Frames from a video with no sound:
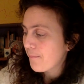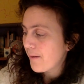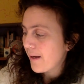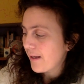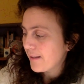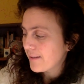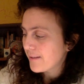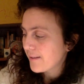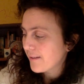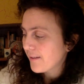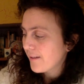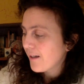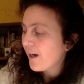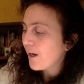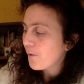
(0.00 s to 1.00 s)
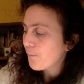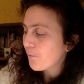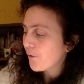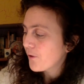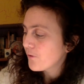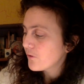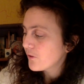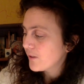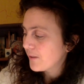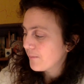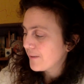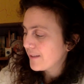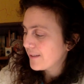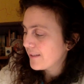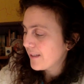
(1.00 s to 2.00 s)
bed, I approached him
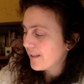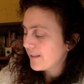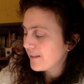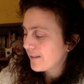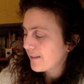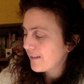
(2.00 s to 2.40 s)
and said,